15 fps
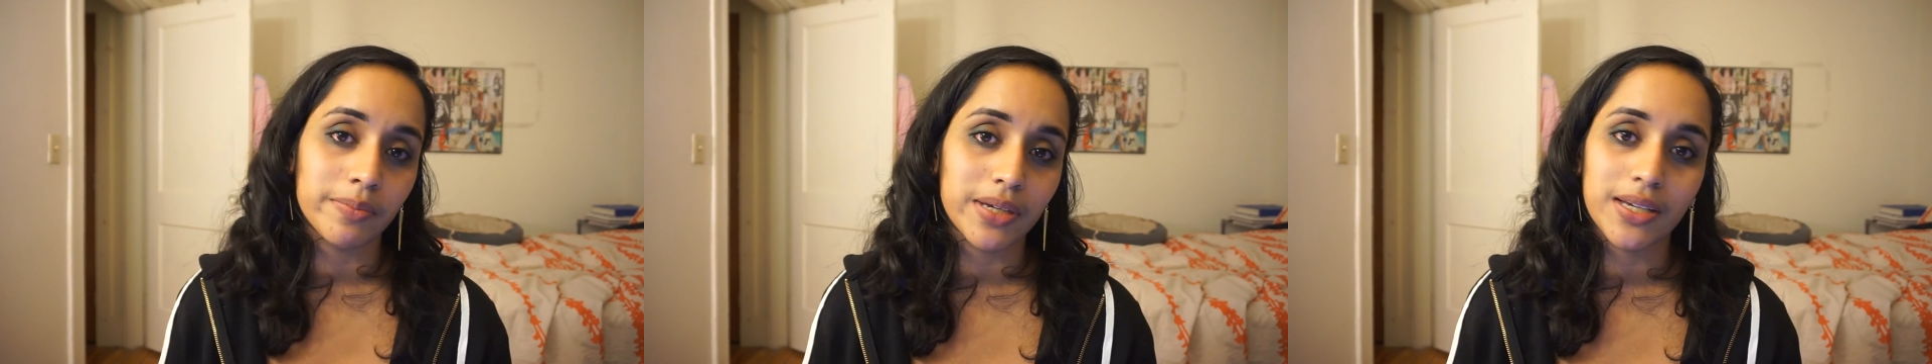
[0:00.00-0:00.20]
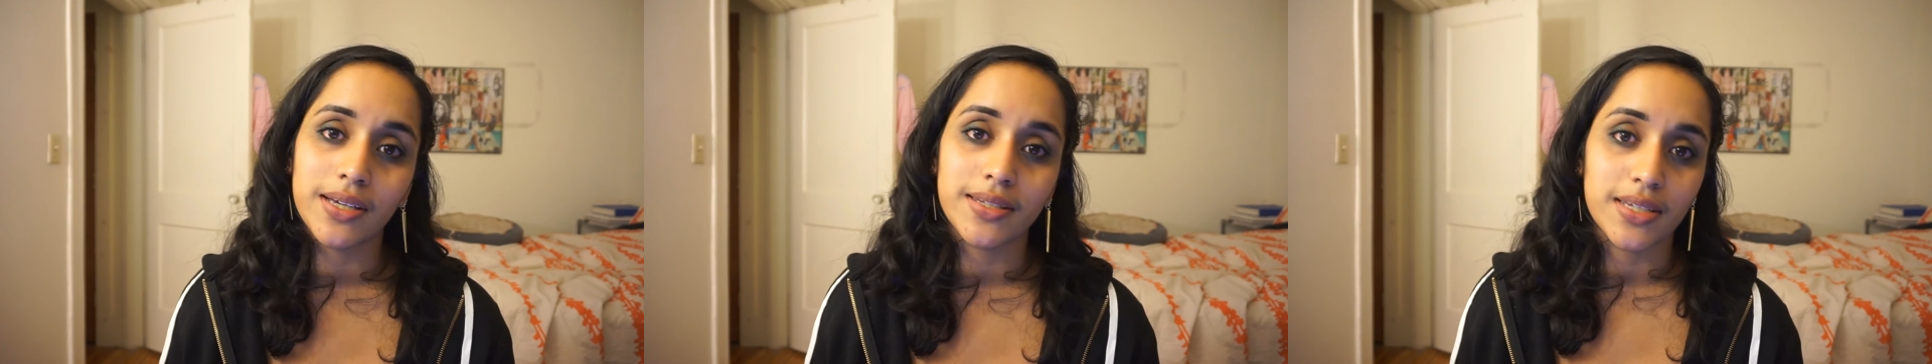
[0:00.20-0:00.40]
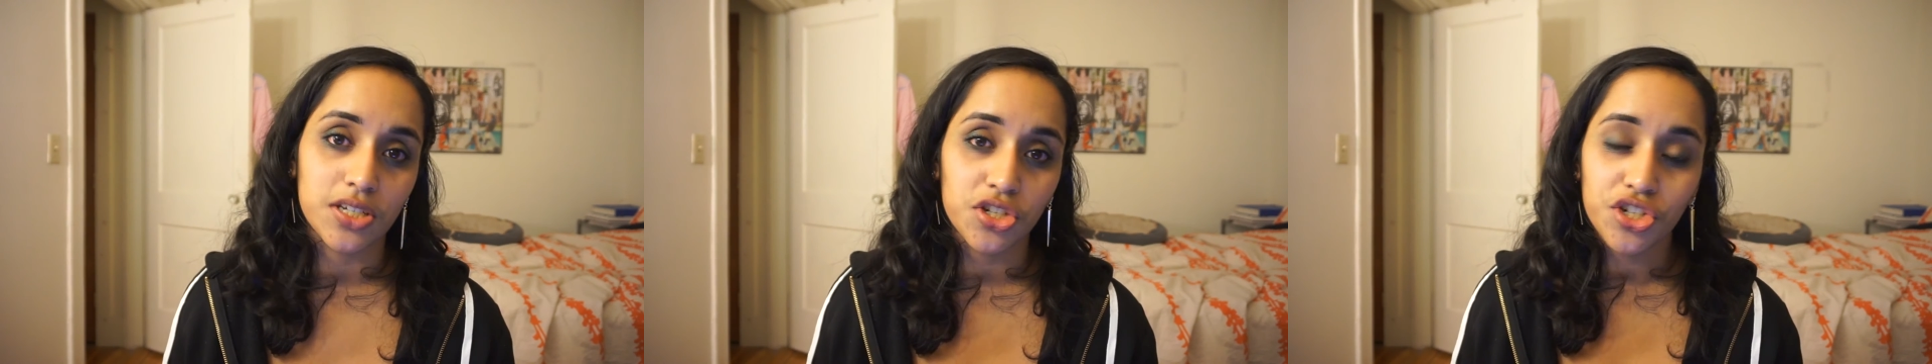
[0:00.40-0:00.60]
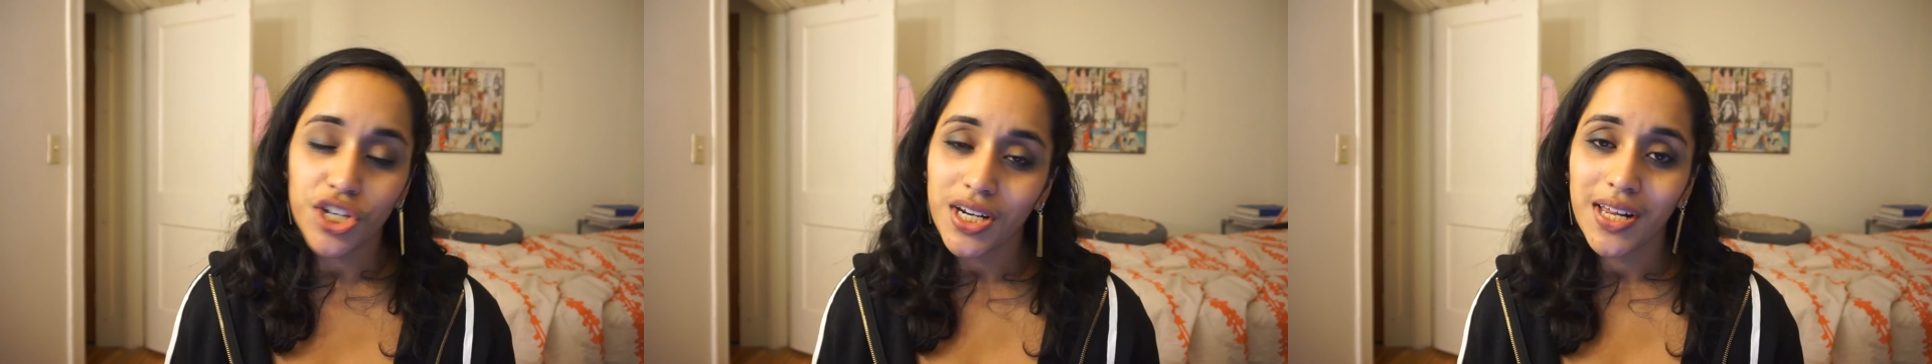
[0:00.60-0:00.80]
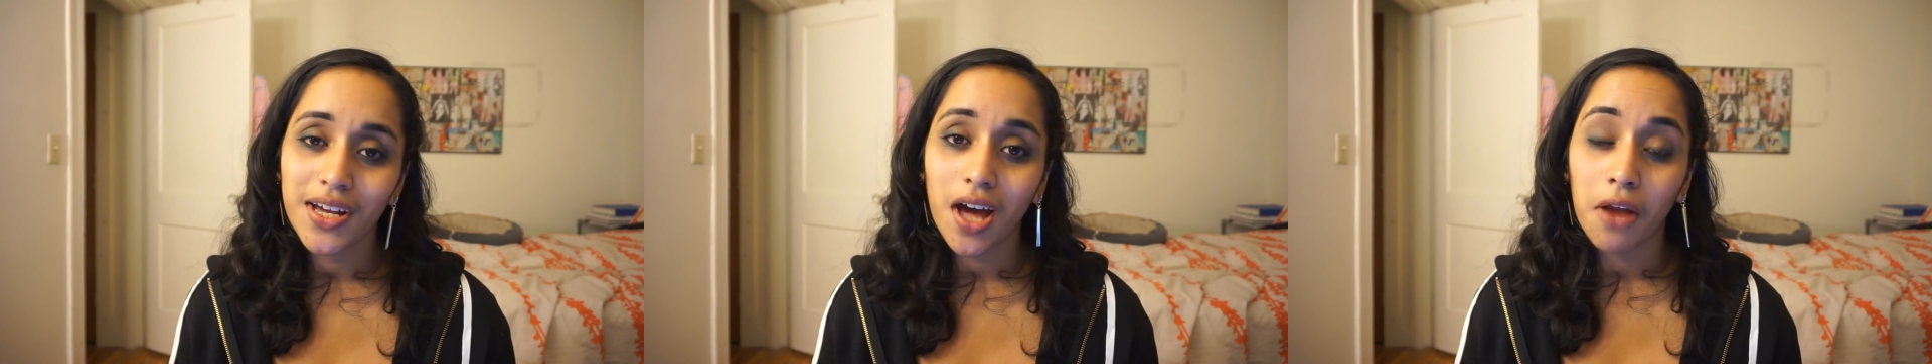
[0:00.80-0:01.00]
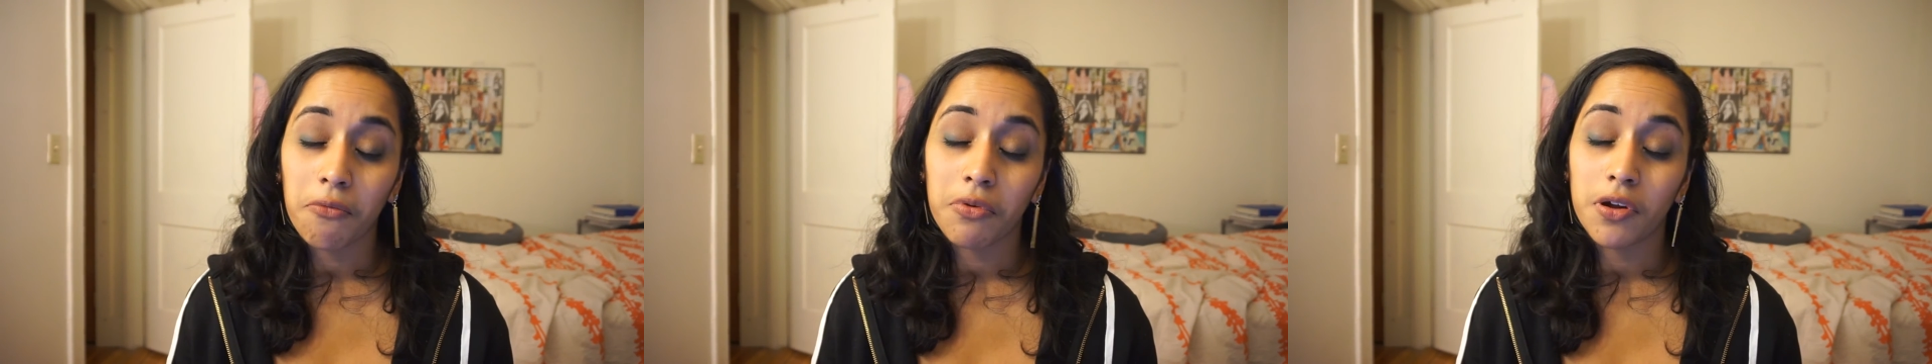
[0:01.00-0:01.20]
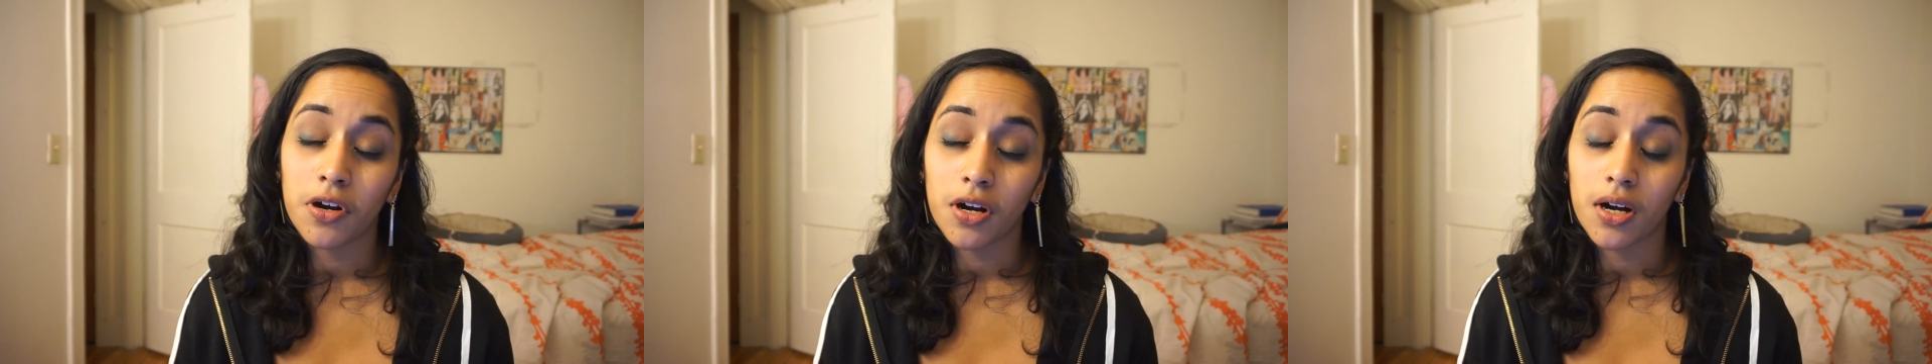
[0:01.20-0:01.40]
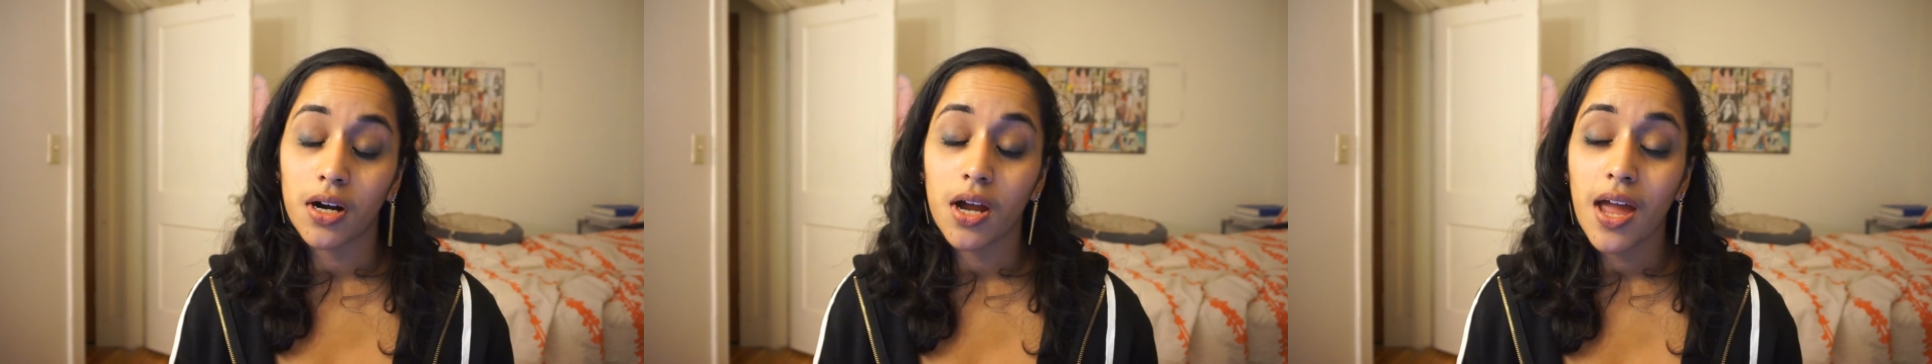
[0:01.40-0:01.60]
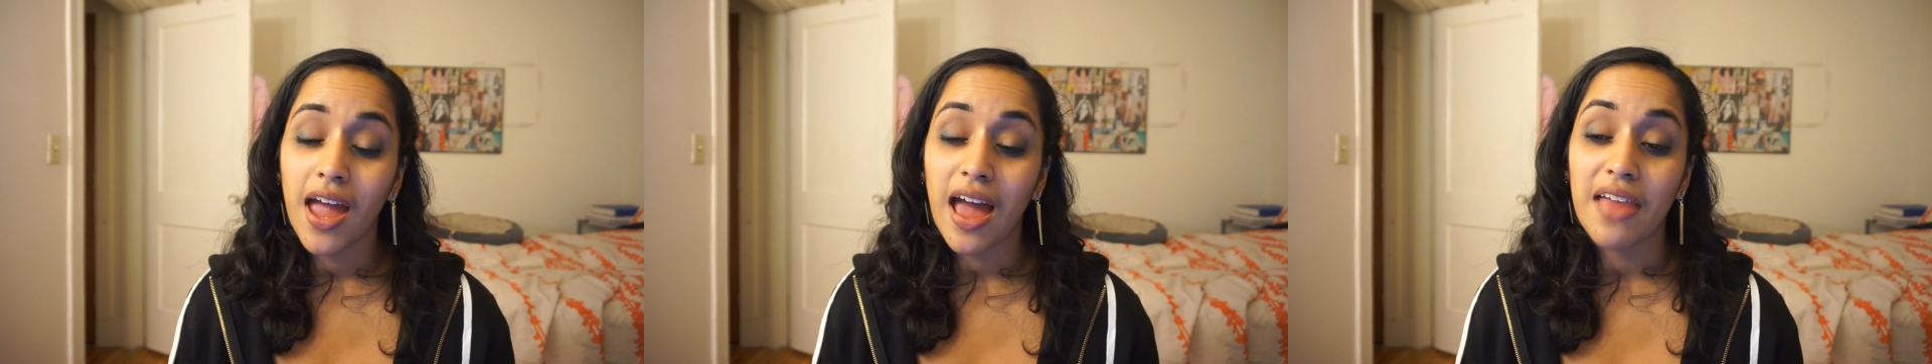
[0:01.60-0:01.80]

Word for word: because he's cheating on her,